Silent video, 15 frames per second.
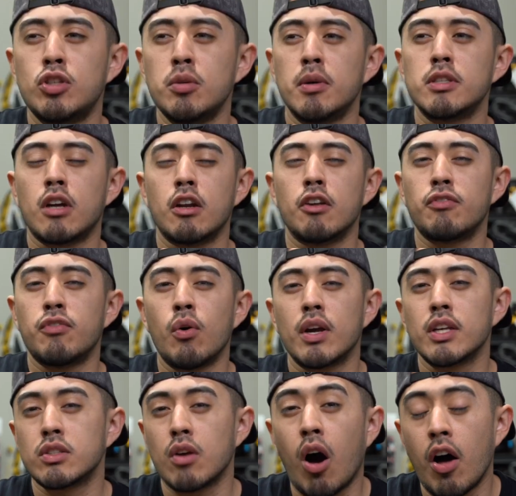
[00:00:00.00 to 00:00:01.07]
too much on a
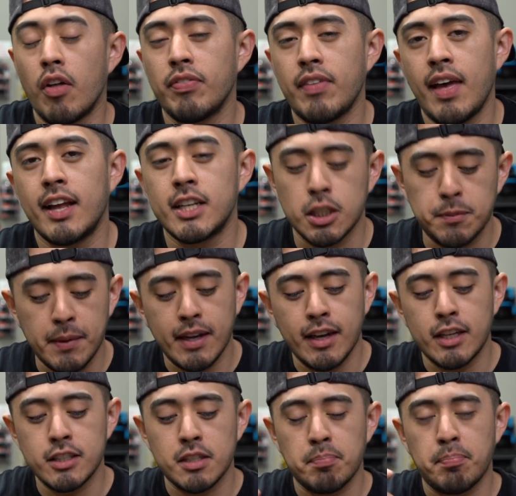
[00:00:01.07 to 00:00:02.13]
focus on that, just
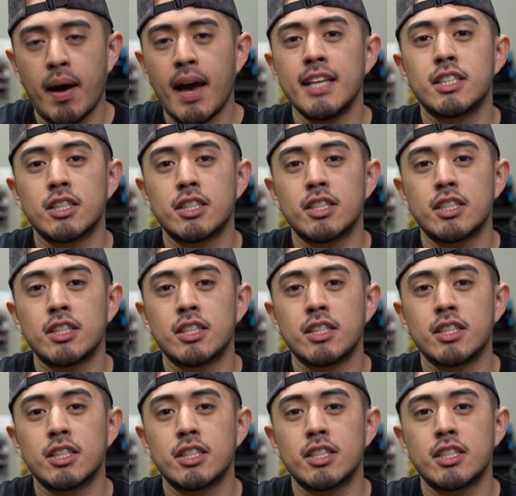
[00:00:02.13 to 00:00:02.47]
because buy